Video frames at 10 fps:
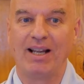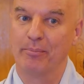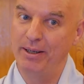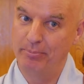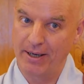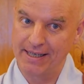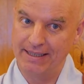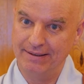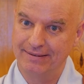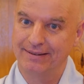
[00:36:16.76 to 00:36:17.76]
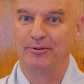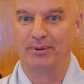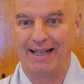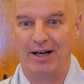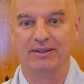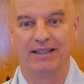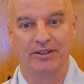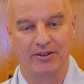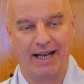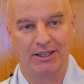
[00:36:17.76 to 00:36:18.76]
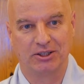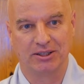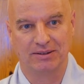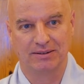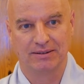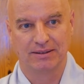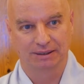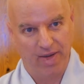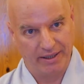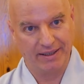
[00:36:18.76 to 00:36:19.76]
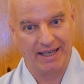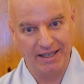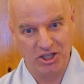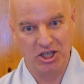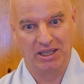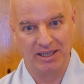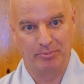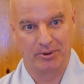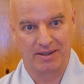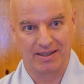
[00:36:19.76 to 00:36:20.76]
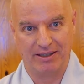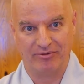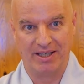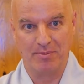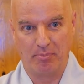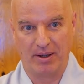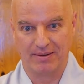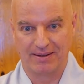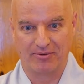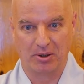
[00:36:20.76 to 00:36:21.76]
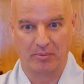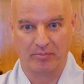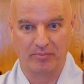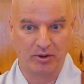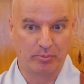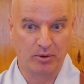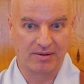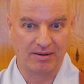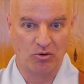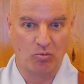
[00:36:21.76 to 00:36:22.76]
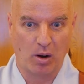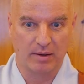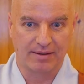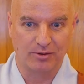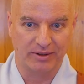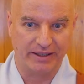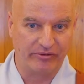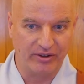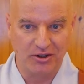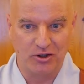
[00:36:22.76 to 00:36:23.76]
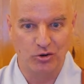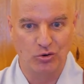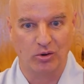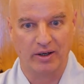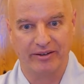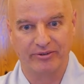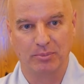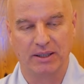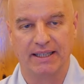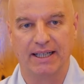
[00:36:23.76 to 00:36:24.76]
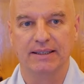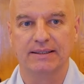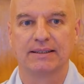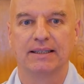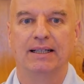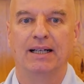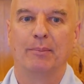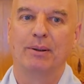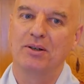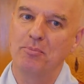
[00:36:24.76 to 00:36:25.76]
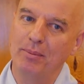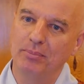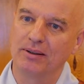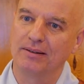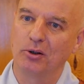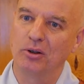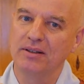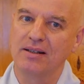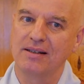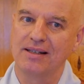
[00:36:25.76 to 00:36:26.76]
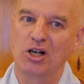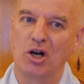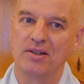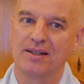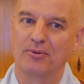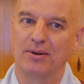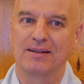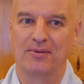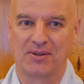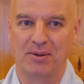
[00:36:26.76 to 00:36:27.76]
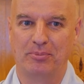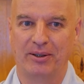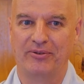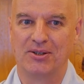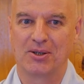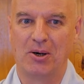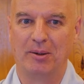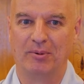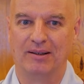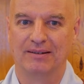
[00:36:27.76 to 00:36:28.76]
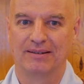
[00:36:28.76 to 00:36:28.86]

Be present without any reaction intelligently perceive the impulse from the person who wants to defeat you or everybody else. But remember, all this is a consequence of some previous karma.